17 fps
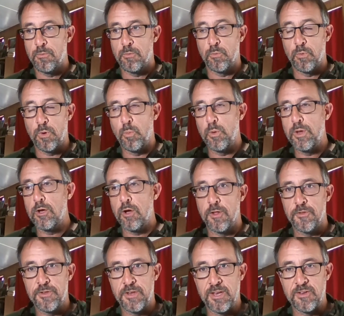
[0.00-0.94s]
what we
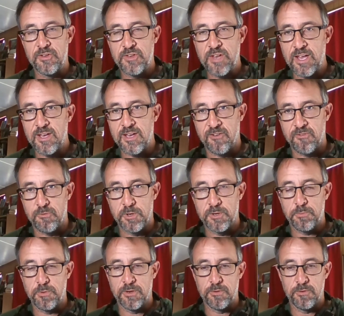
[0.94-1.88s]
call today state
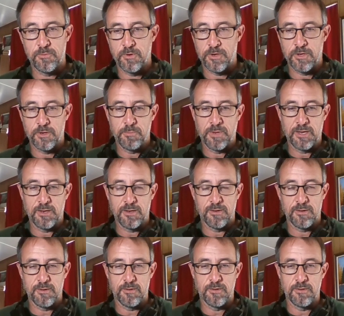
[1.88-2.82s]
governments, but
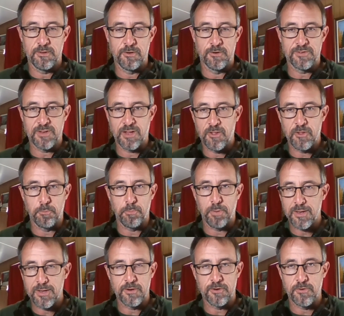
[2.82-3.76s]
there's other
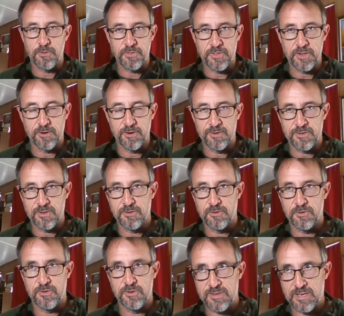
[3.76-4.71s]
political theories than
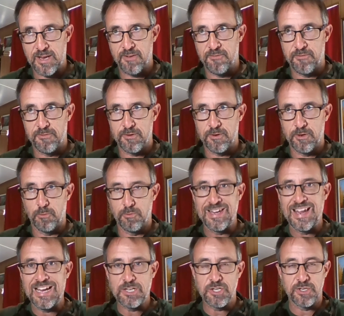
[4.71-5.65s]
to just have
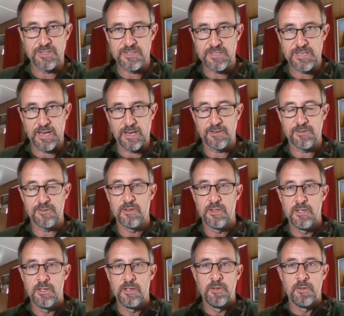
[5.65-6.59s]
nation states.
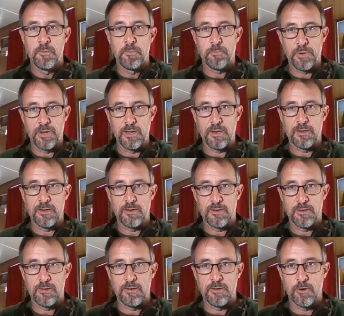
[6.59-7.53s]
But
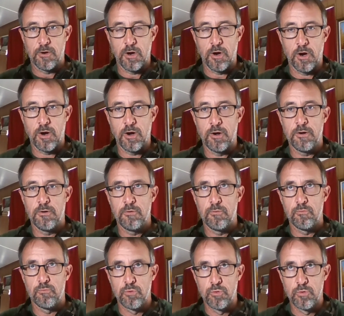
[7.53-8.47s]
there are
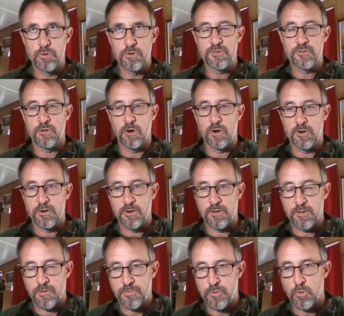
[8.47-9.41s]
rulers, there are
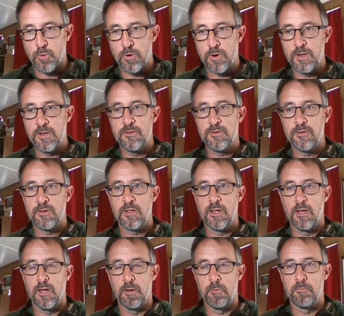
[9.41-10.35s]
authorities,
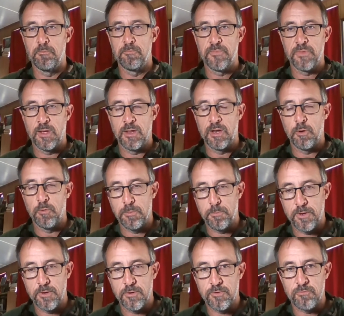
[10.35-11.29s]
and I would
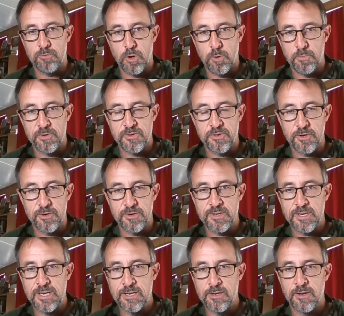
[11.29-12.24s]
appeal to Romans
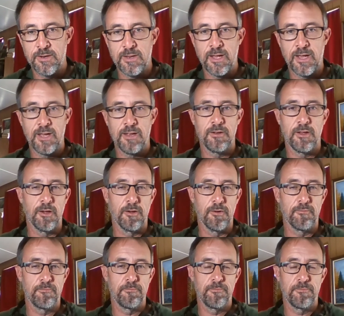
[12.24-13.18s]
13 on
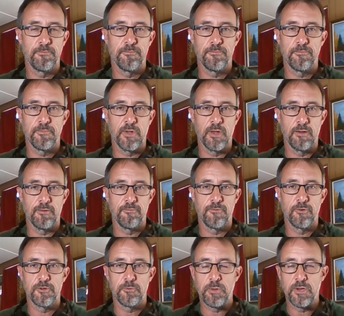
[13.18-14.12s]
that,
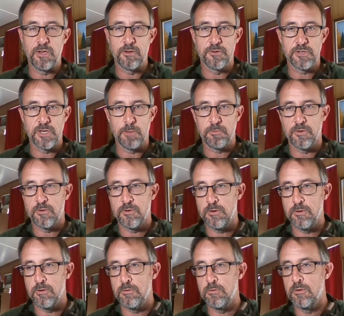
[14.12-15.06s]
1 Peter chapter
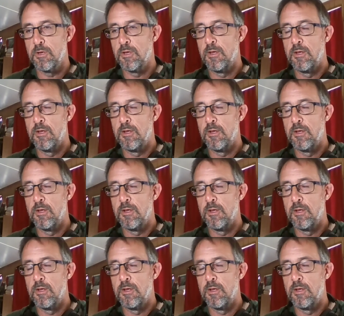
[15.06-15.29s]
2,